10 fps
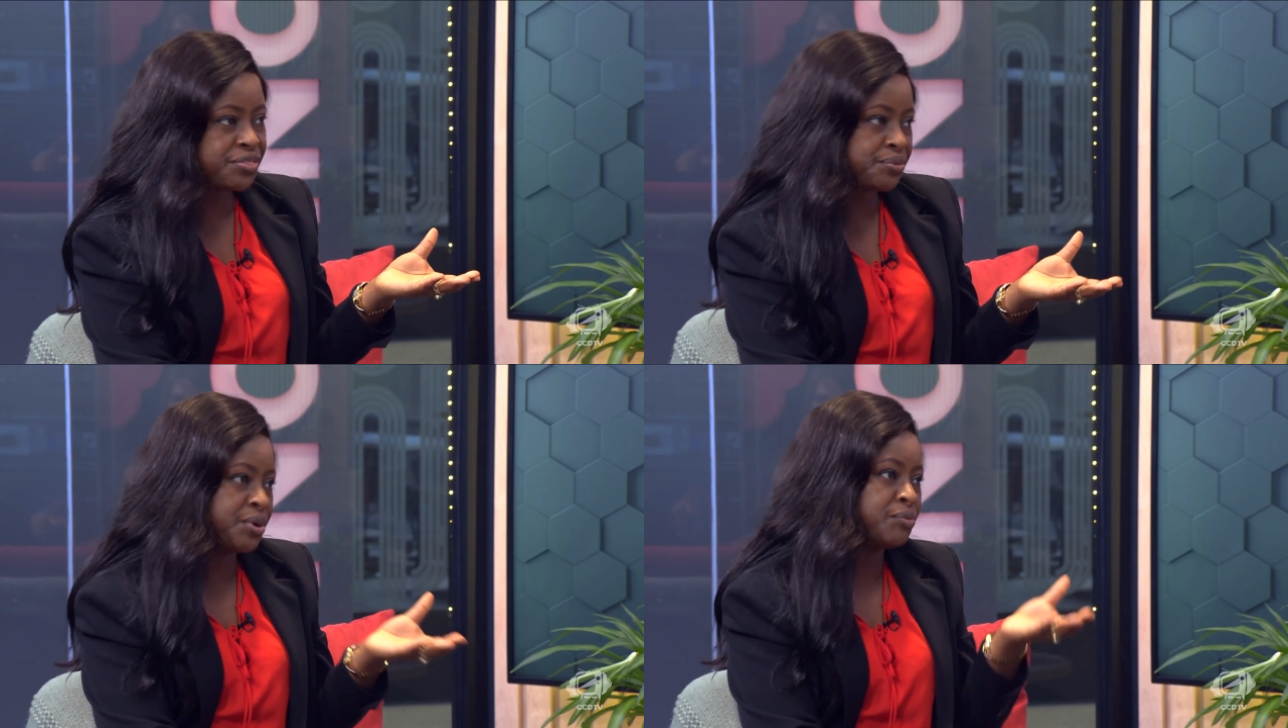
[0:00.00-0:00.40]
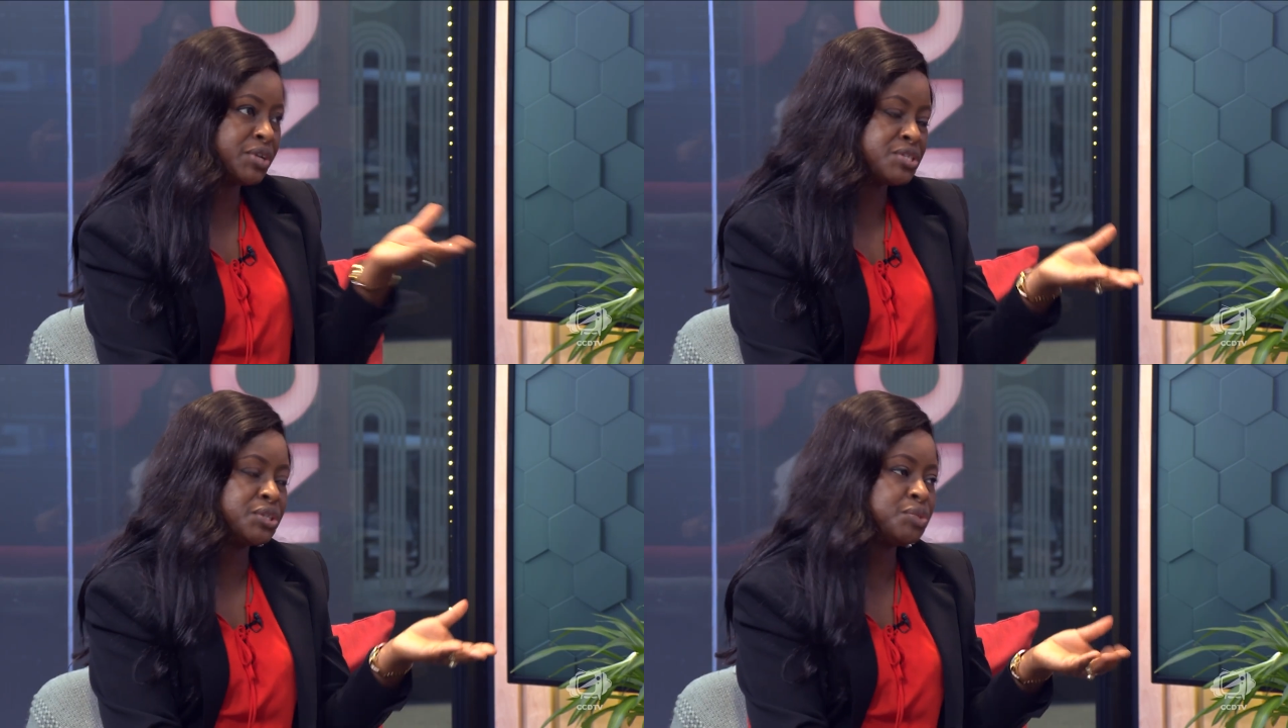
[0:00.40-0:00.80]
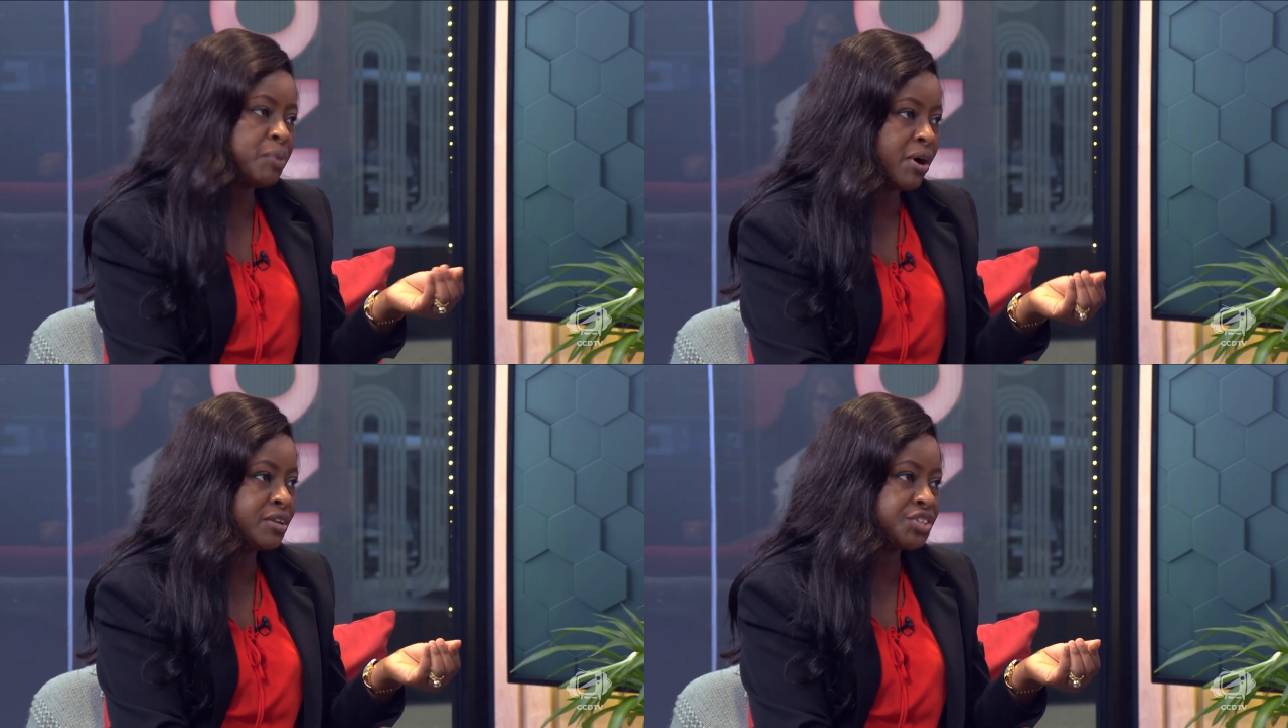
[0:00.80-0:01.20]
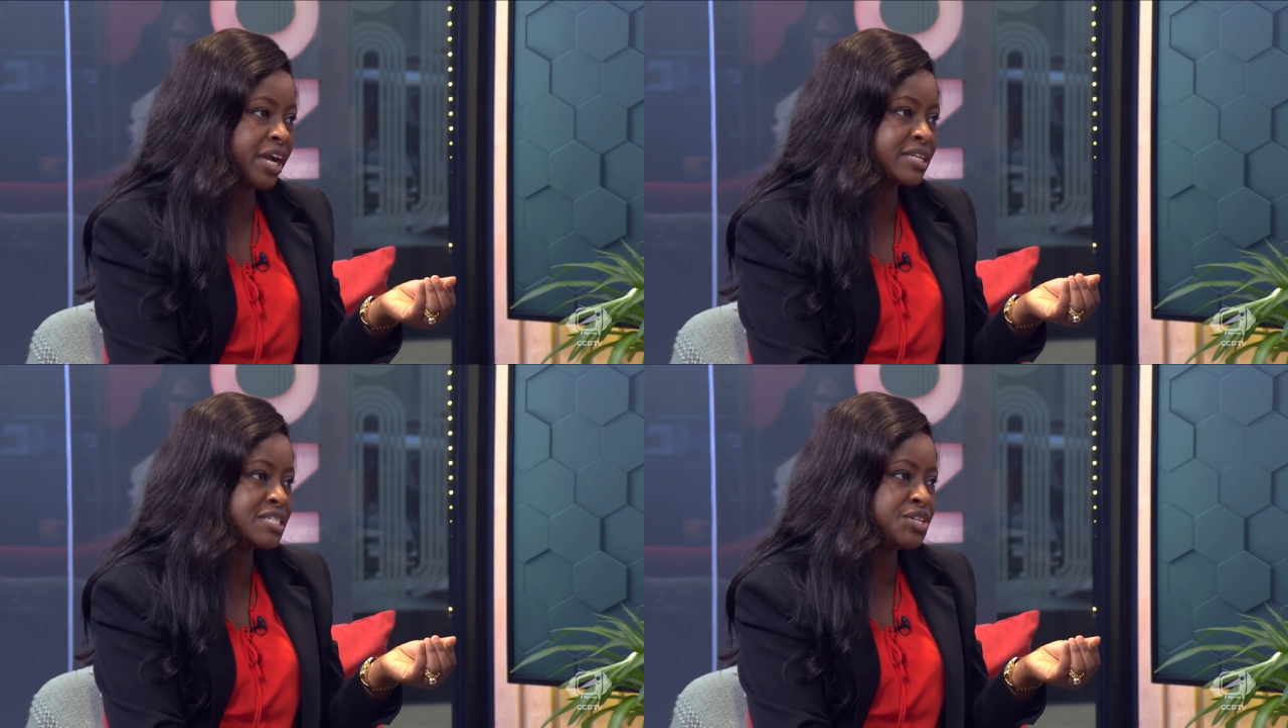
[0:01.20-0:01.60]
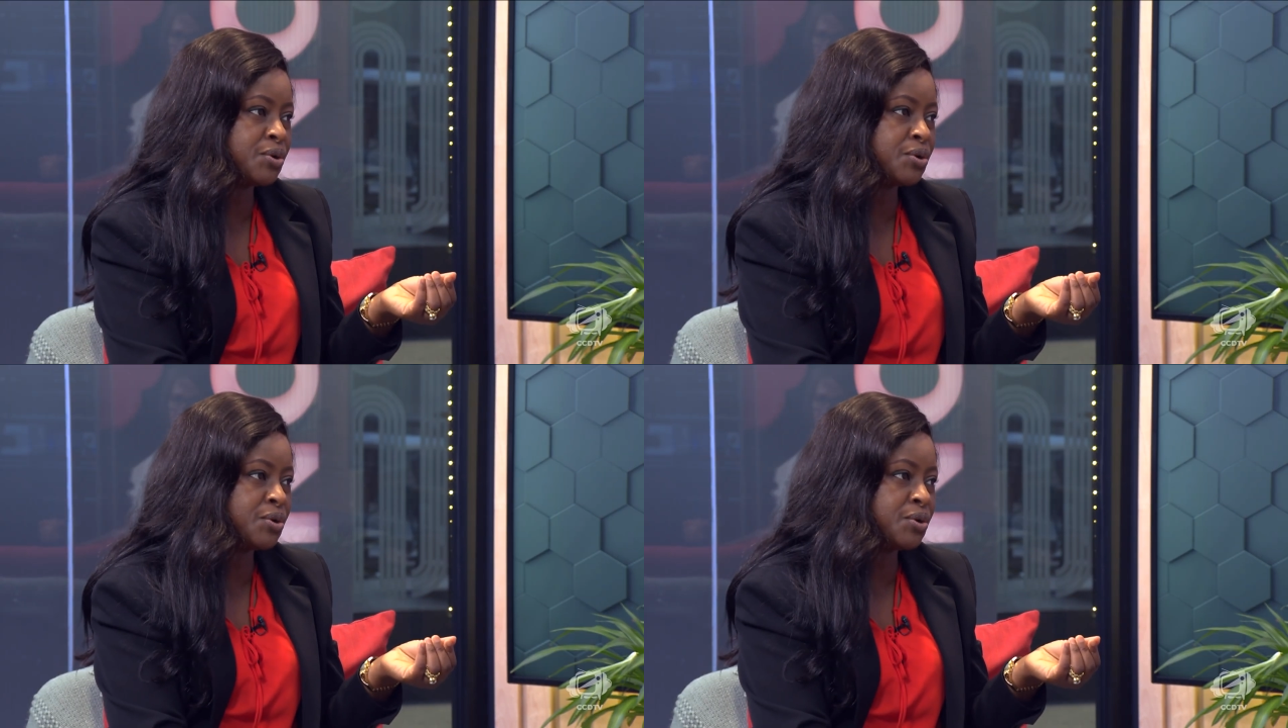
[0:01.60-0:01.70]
through your research project,